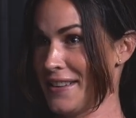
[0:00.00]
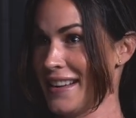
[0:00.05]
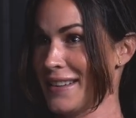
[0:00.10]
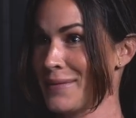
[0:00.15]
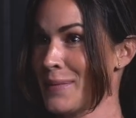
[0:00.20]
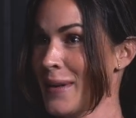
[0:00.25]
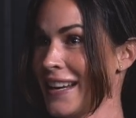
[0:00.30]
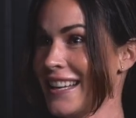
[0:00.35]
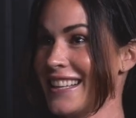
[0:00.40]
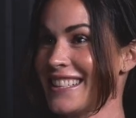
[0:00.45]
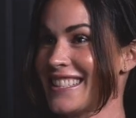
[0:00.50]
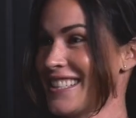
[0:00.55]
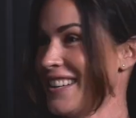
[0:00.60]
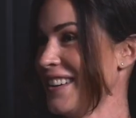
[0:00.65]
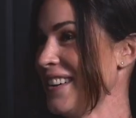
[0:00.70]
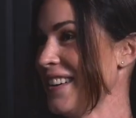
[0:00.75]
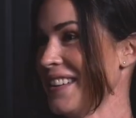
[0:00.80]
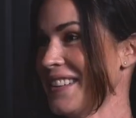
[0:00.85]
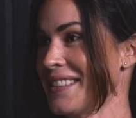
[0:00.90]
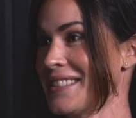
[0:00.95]
Right. But it's
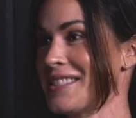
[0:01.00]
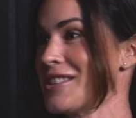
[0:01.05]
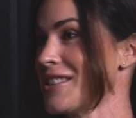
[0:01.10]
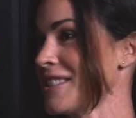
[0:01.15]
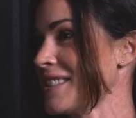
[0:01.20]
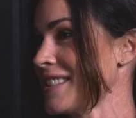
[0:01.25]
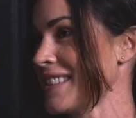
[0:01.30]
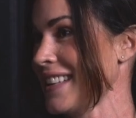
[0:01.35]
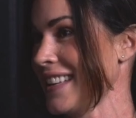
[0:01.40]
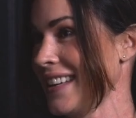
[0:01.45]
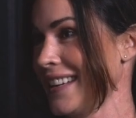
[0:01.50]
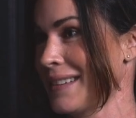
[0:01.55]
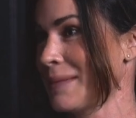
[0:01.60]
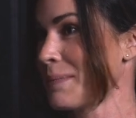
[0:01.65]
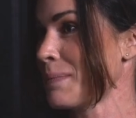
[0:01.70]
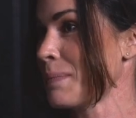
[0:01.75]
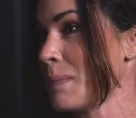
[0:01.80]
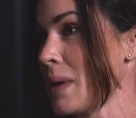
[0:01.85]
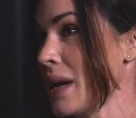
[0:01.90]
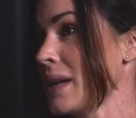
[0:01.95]
all just like,
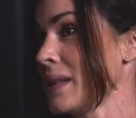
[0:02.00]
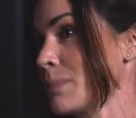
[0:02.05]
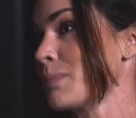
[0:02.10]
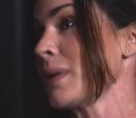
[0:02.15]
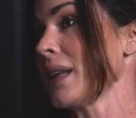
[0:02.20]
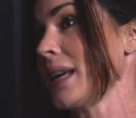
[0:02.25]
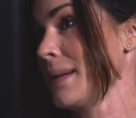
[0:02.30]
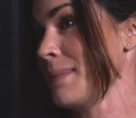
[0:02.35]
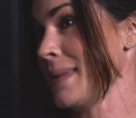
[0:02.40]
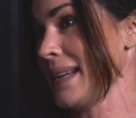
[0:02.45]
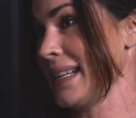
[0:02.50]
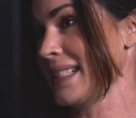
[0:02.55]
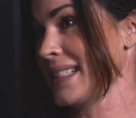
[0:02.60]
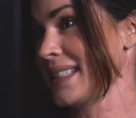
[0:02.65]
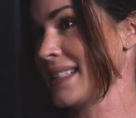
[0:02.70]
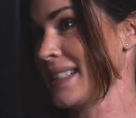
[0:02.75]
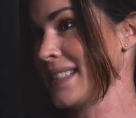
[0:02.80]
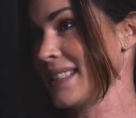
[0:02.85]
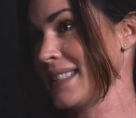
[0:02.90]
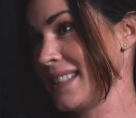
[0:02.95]
it's
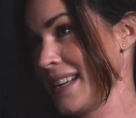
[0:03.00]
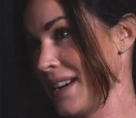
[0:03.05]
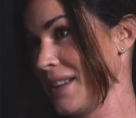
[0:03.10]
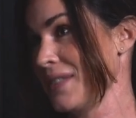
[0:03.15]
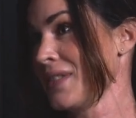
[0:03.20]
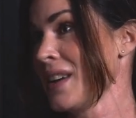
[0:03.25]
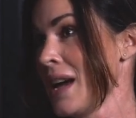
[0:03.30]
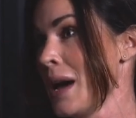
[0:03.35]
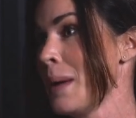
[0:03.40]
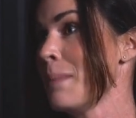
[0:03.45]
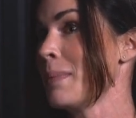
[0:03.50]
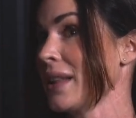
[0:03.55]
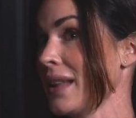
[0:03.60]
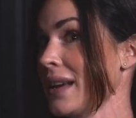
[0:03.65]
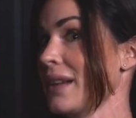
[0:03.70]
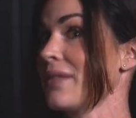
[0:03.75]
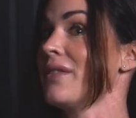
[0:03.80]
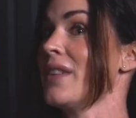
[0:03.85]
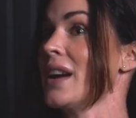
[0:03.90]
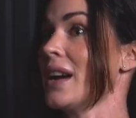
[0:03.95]
play-based stuff, but
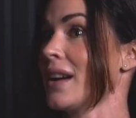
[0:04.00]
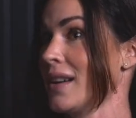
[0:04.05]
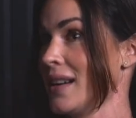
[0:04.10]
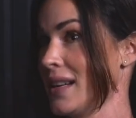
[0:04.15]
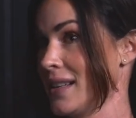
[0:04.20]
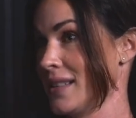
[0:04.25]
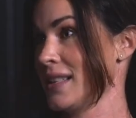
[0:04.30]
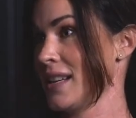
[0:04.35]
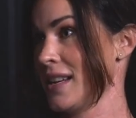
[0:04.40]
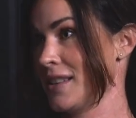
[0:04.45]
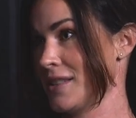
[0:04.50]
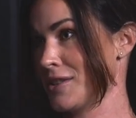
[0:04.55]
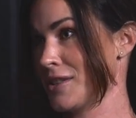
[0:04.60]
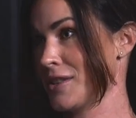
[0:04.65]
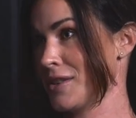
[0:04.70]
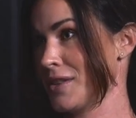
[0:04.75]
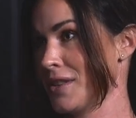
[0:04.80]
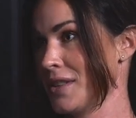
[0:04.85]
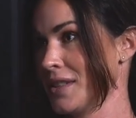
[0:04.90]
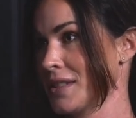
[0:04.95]
like very
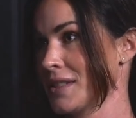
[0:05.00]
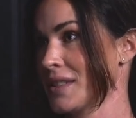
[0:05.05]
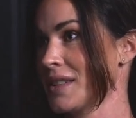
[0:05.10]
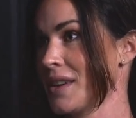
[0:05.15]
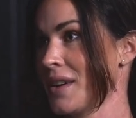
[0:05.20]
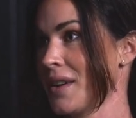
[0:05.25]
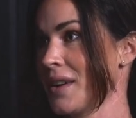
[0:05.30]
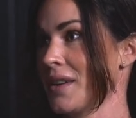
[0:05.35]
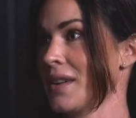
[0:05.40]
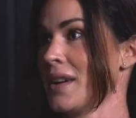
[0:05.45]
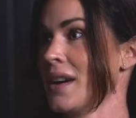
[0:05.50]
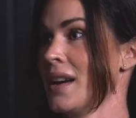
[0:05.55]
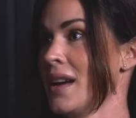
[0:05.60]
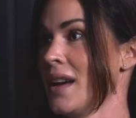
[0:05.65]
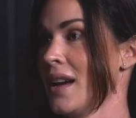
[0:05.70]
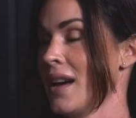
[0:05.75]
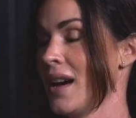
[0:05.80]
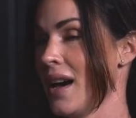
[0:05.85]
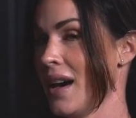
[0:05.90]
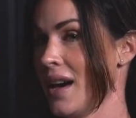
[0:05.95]
intentional. So
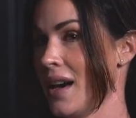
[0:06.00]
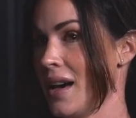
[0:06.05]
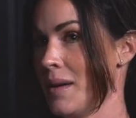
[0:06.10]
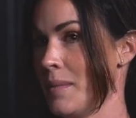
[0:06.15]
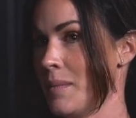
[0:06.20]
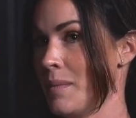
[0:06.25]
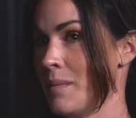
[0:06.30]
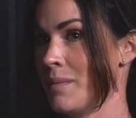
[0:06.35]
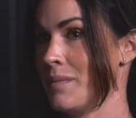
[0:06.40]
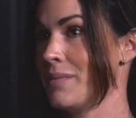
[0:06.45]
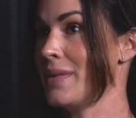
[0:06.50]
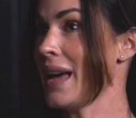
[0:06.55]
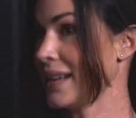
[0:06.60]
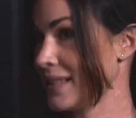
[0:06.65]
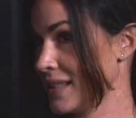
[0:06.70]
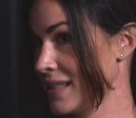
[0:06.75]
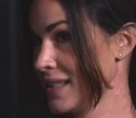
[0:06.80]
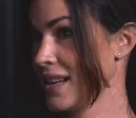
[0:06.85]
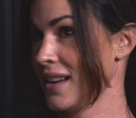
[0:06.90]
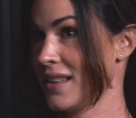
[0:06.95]

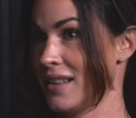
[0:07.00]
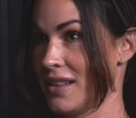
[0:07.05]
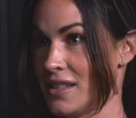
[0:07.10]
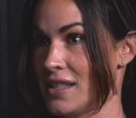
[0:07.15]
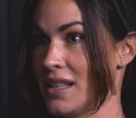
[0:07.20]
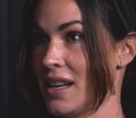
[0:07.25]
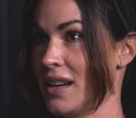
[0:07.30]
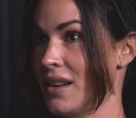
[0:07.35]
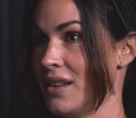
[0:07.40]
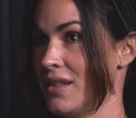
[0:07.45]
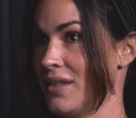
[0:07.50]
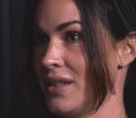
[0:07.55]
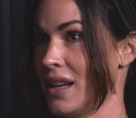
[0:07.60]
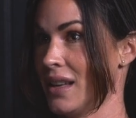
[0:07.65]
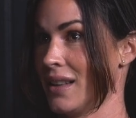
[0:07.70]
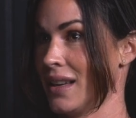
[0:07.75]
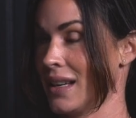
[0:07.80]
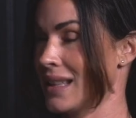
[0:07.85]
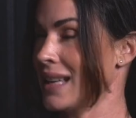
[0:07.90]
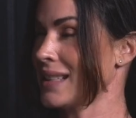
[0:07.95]
that's the other side of
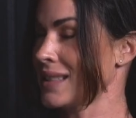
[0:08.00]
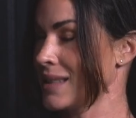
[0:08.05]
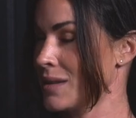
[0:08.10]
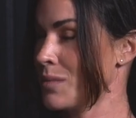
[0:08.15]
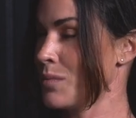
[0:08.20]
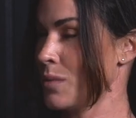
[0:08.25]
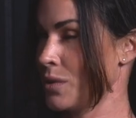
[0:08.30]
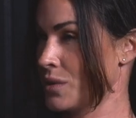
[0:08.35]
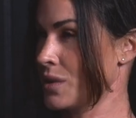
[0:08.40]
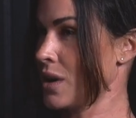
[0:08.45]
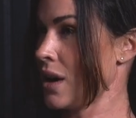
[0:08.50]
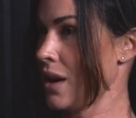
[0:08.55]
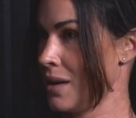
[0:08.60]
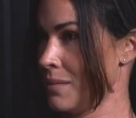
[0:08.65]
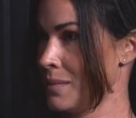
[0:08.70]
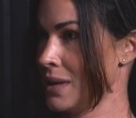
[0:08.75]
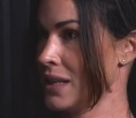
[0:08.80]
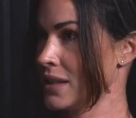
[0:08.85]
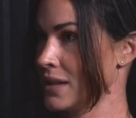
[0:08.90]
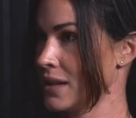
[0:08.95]
it. Like that's the most
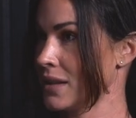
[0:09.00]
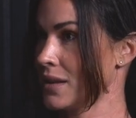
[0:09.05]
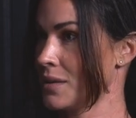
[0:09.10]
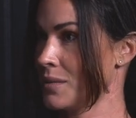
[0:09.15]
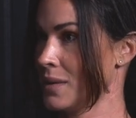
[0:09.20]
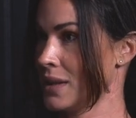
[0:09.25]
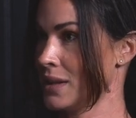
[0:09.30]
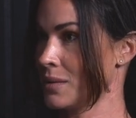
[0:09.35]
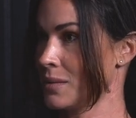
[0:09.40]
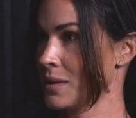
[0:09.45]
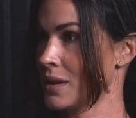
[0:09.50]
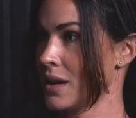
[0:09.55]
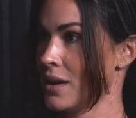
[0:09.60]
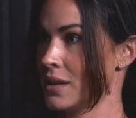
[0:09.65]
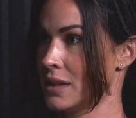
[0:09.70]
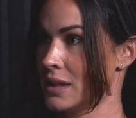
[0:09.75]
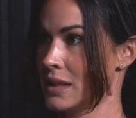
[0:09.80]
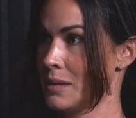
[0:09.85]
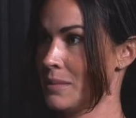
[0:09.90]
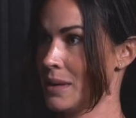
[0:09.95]
common is little ones with
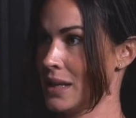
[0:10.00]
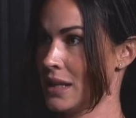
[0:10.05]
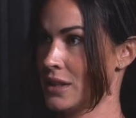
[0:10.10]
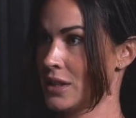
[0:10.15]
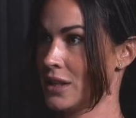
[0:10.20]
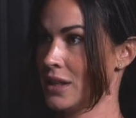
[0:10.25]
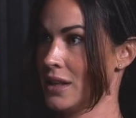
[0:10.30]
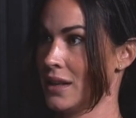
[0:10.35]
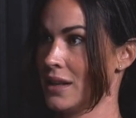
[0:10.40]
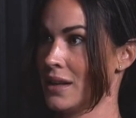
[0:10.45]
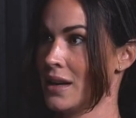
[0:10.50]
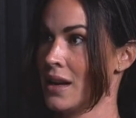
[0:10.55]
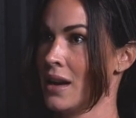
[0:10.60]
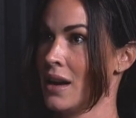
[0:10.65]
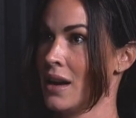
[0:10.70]
constipation.